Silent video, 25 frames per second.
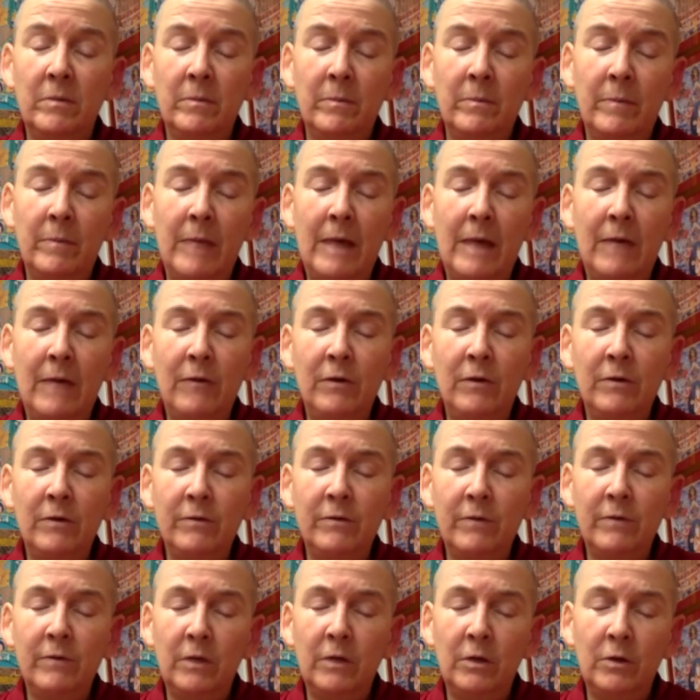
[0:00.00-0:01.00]
power of
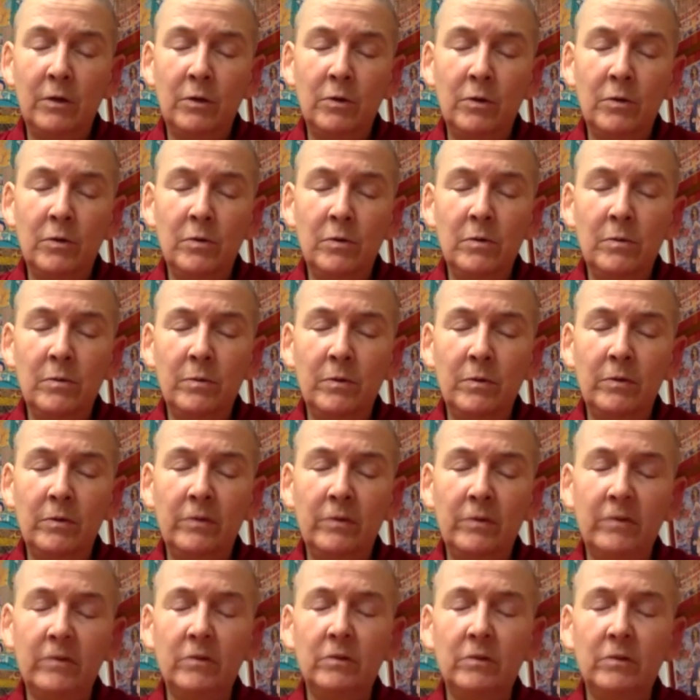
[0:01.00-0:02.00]
our own
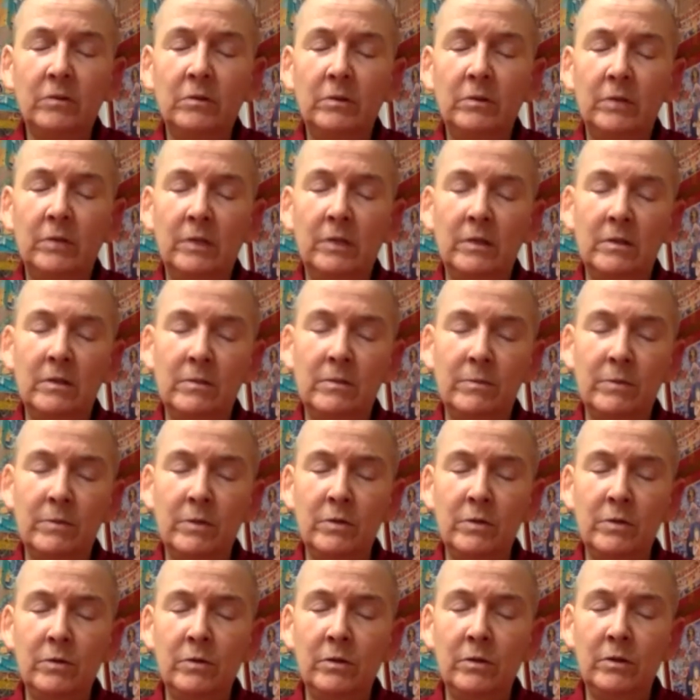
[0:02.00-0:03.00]
personal and
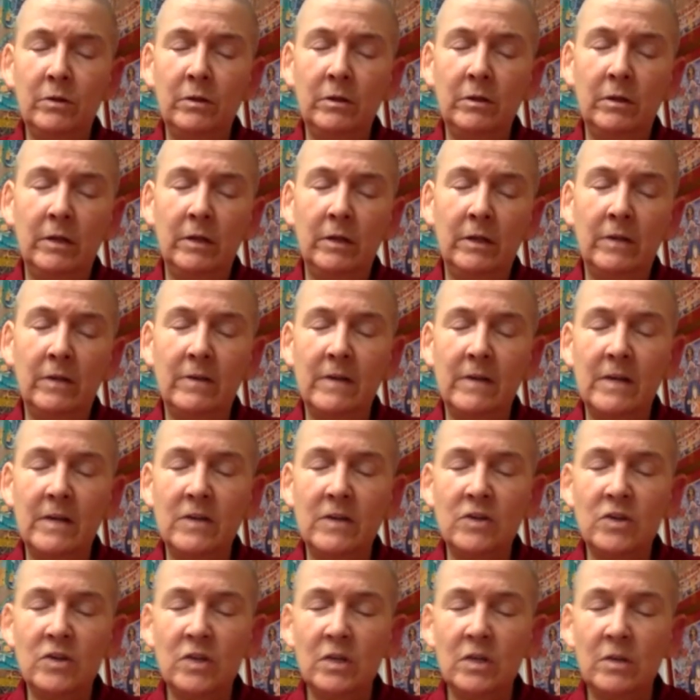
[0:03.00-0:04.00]
pure
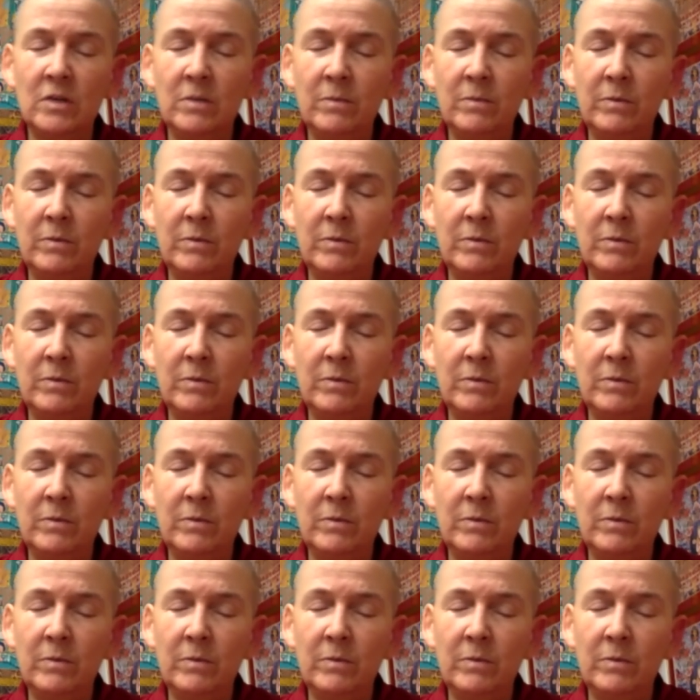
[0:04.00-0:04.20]
intention,